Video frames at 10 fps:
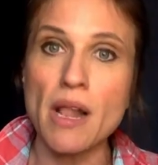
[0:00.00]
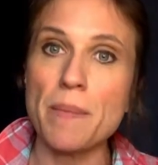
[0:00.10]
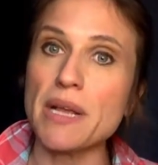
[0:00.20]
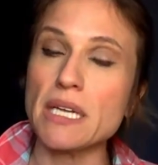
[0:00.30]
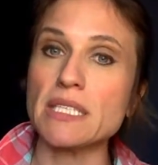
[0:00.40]

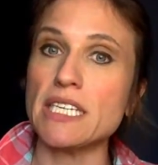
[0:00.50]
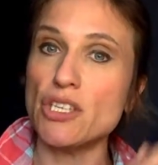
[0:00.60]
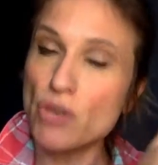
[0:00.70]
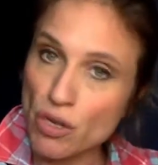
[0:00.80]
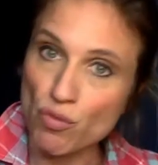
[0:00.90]
because then
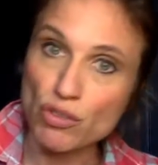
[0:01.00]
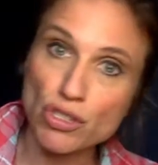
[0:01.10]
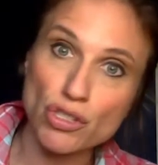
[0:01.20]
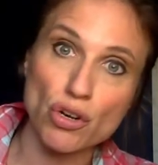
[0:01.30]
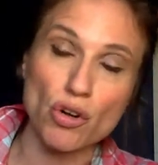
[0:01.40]
you can
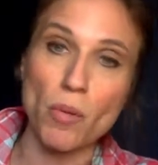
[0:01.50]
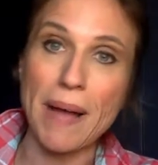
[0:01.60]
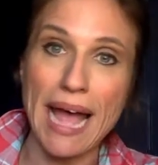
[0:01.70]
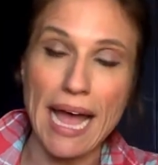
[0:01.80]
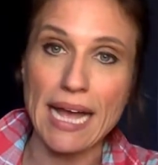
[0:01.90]
circle
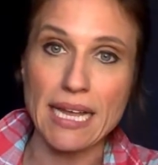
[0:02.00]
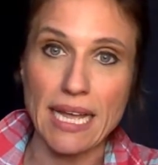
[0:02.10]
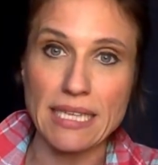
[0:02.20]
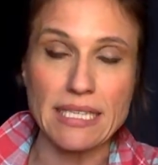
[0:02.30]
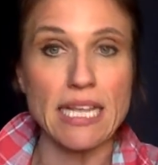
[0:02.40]
back
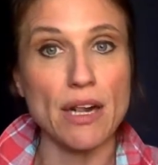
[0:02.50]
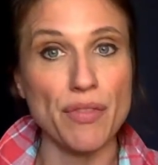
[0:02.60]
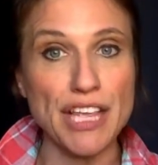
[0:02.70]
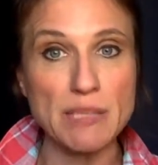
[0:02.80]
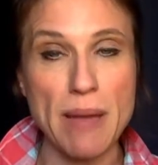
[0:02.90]
and say,
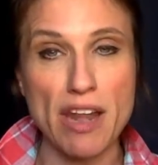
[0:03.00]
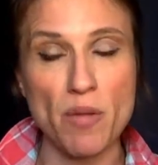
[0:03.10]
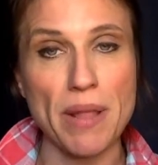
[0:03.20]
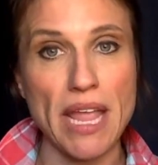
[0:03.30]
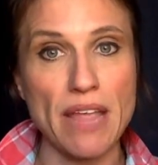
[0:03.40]
these pattern
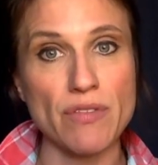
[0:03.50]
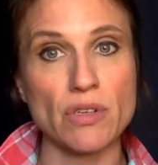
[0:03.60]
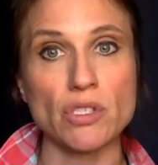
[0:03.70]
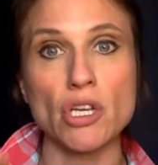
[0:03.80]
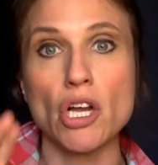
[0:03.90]

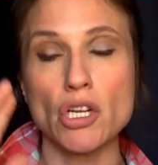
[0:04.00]
behaviors